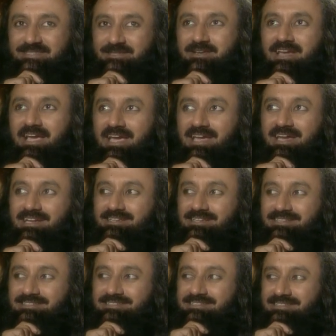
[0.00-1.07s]
So I had
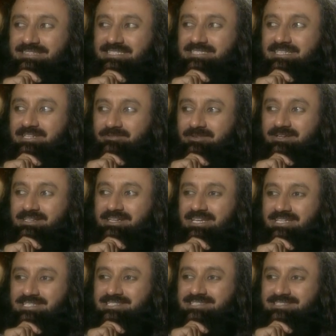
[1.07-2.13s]
that
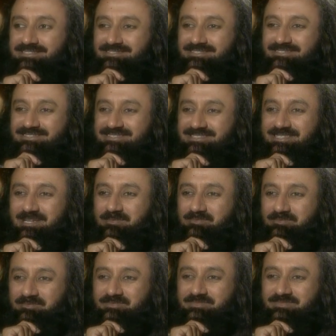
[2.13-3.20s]
disadvantage,
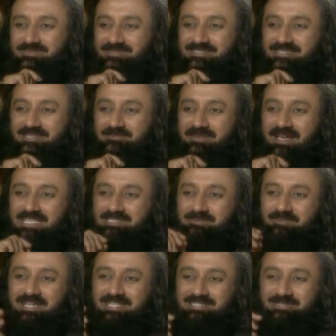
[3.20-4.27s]
some
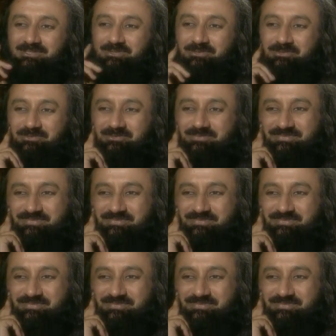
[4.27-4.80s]
aspects too.